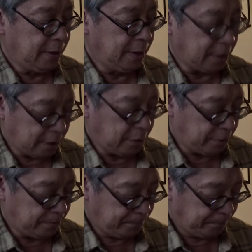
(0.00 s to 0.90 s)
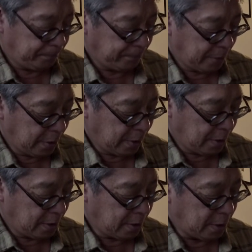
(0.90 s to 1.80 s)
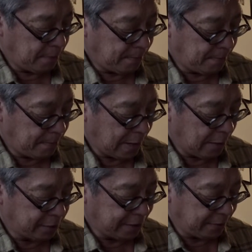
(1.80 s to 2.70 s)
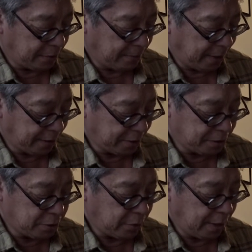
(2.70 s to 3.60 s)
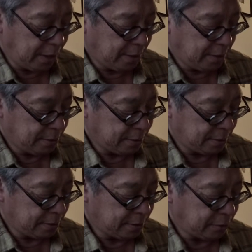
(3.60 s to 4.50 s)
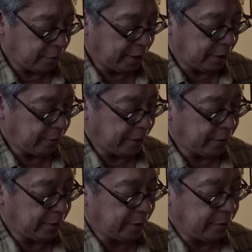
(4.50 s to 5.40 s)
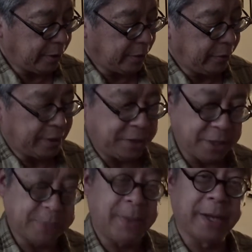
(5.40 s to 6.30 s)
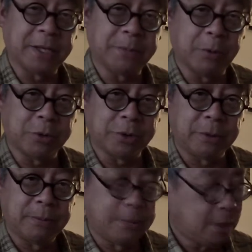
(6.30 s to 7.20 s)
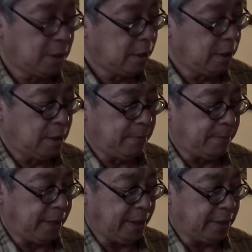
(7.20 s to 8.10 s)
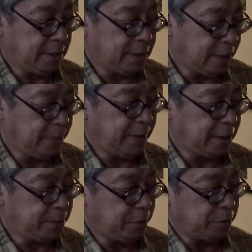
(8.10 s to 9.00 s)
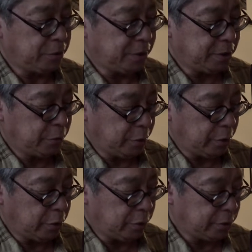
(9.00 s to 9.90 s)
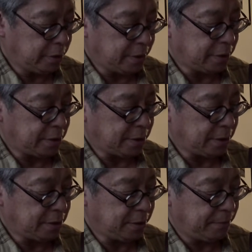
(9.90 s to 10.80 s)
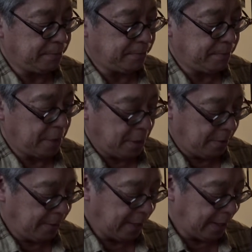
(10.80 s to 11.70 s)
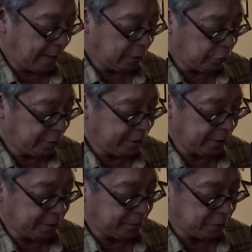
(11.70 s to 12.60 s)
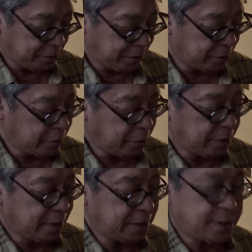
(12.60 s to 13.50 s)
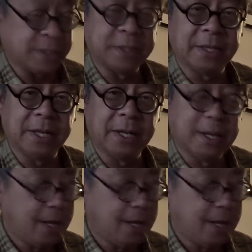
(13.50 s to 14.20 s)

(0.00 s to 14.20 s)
in color. Um, I was able to make this gray, gray, gray, gray, gray, gray, just by exposure. By cutting my exposure, this would go to this density. By increasing exposure, this would go to this density